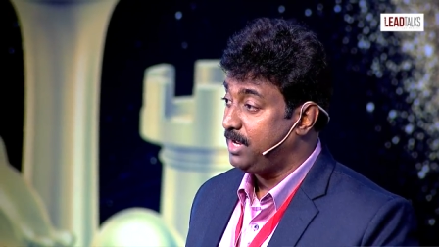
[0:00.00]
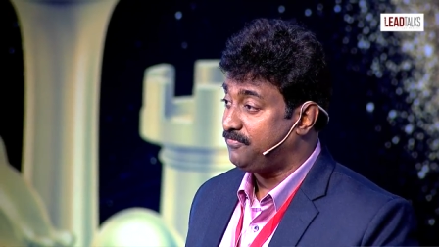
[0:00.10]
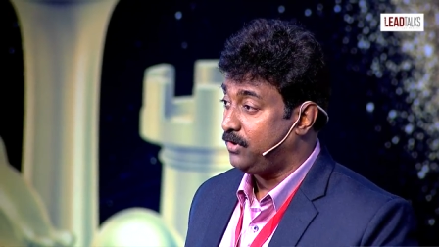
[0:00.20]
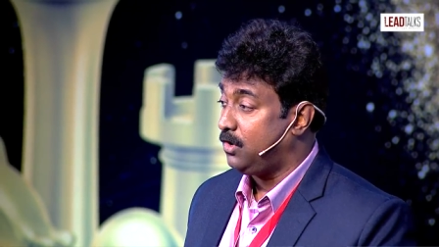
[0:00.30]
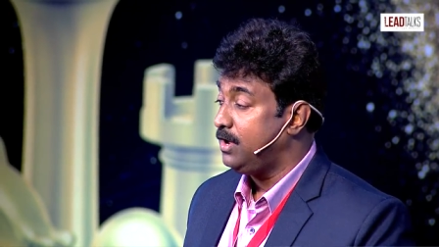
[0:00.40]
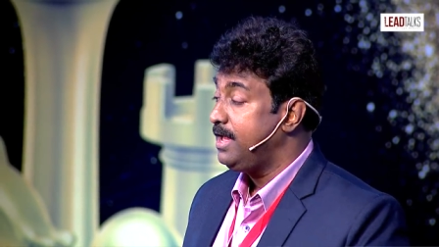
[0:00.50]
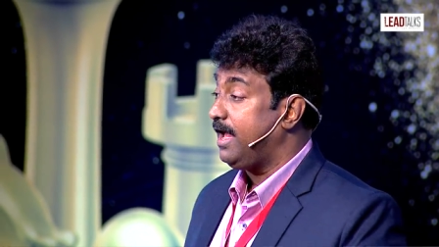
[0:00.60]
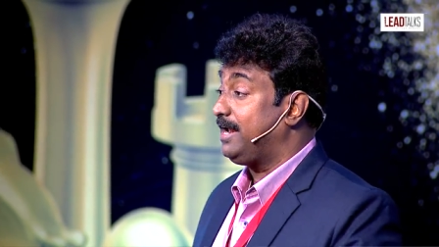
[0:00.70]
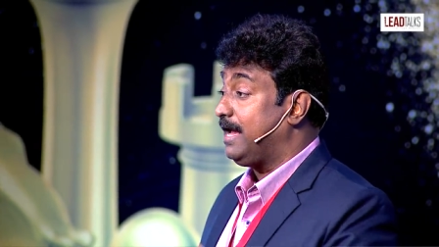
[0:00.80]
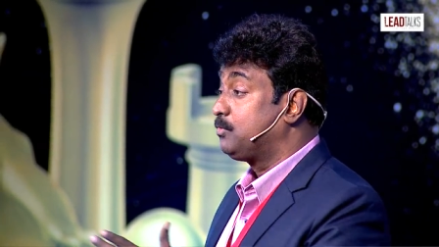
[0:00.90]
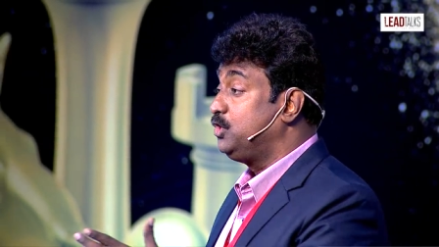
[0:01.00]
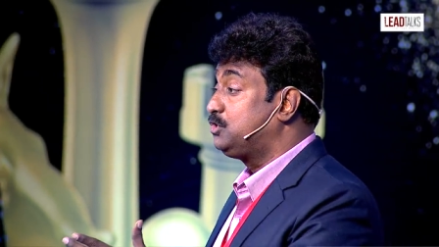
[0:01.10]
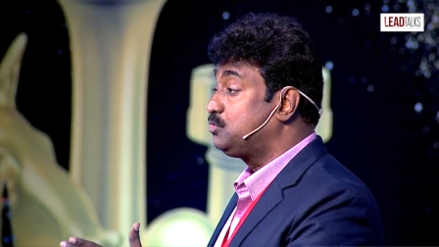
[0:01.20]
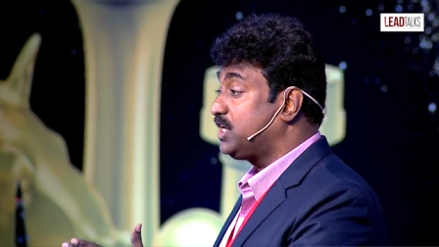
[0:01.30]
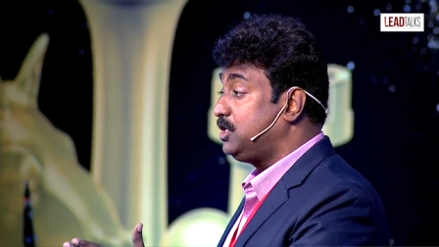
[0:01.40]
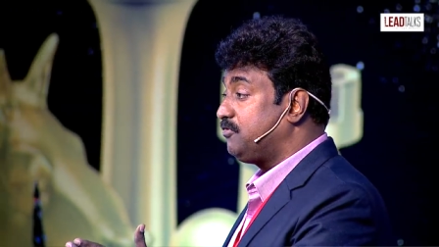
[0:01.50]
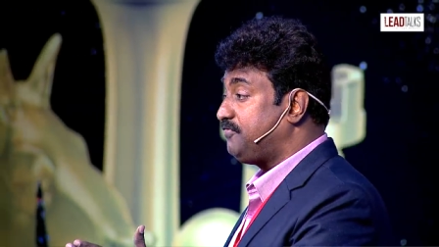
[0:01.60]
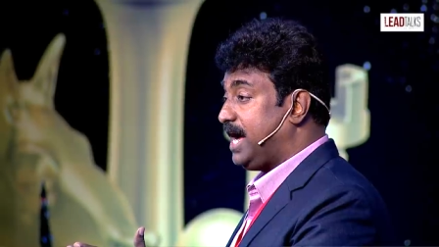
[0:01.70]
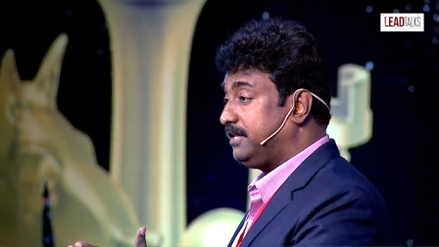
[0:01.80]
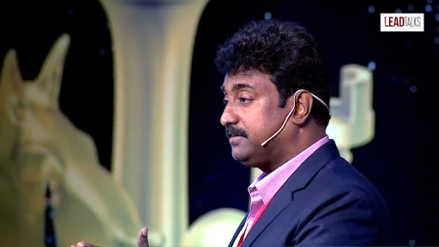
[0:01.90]
for, and I'm going to tell your
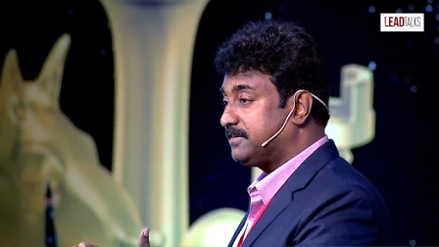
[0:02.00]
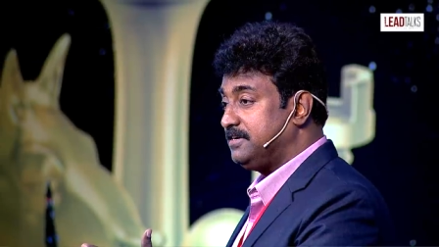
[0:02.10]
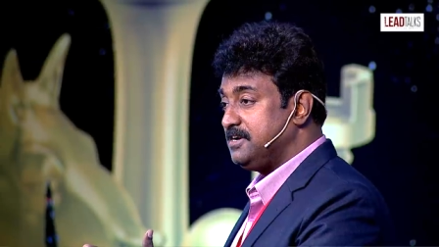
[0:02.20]
father."